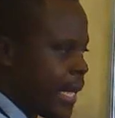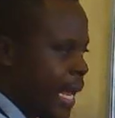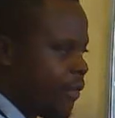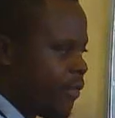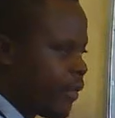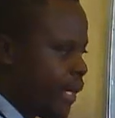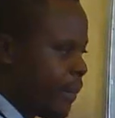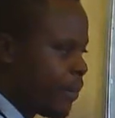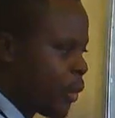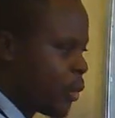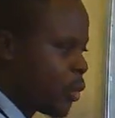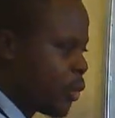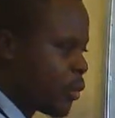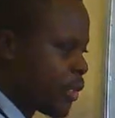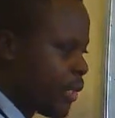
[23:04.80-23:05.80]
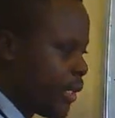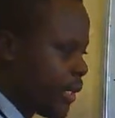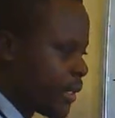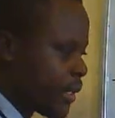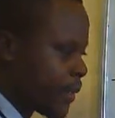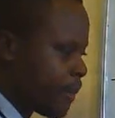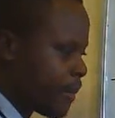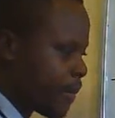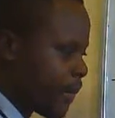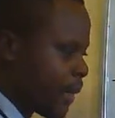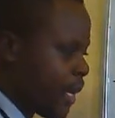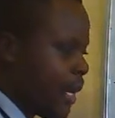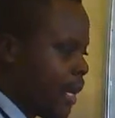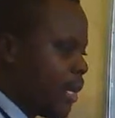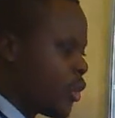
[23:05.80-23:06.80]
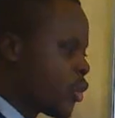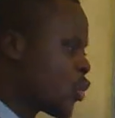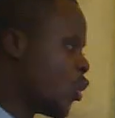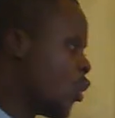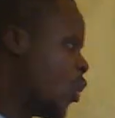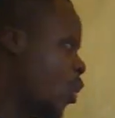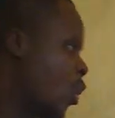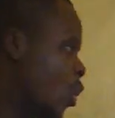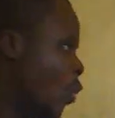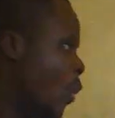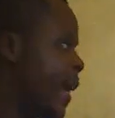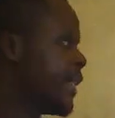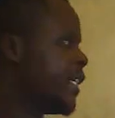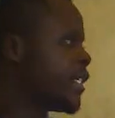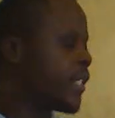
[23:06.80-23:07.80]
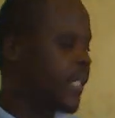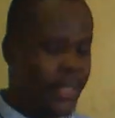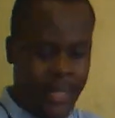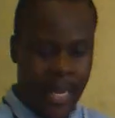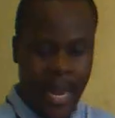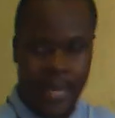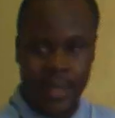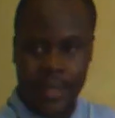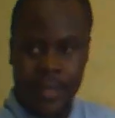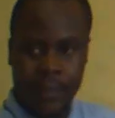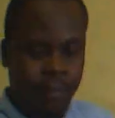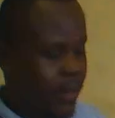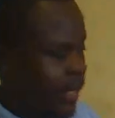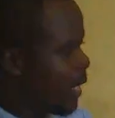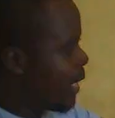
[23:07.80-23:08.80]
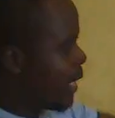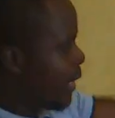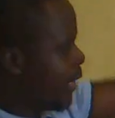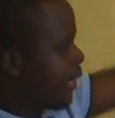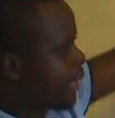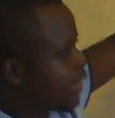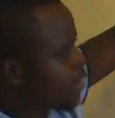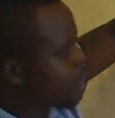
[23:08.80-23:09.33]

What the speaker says: I've reproduced this. So what is this height? Let us